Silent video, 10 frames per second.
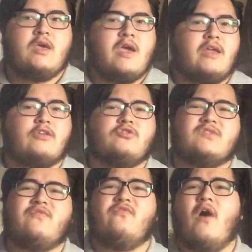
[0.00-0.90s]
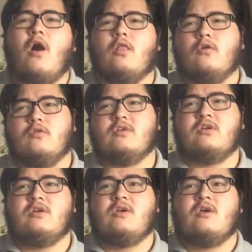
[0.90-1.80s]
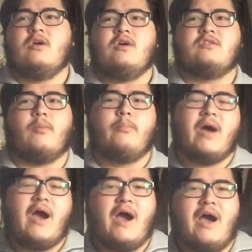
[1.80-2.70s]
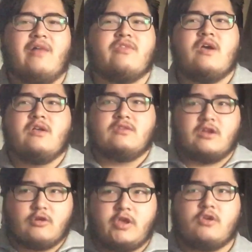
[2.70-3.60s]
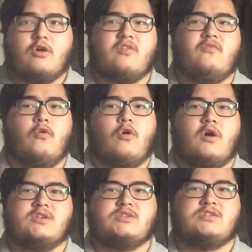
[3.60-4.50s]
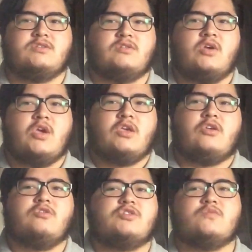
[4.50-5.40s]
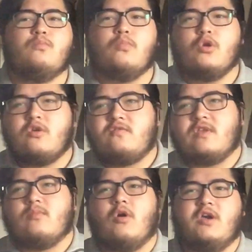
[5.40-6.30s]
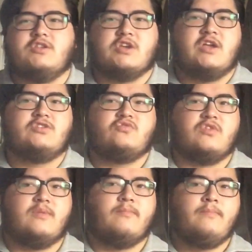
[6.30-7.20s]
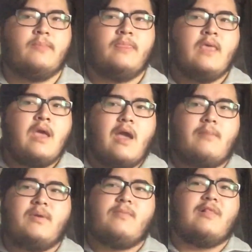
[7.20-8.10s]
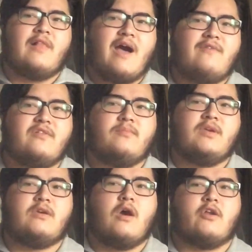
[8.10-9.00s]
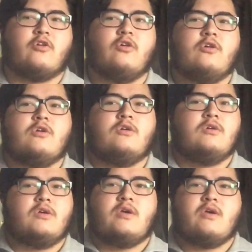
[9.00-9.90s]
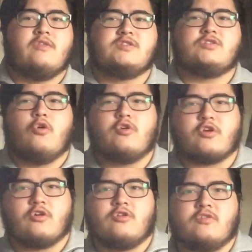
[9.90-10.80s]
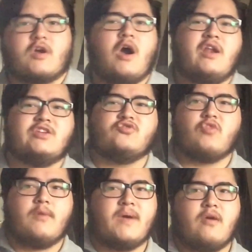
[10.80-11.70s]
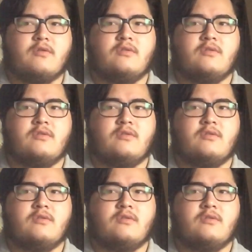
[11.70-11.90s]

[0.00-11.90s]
And you just followed the path that I cut for us. You just moved in my jet stream. And people laugh at me, Connor. The stoner, the college dropout.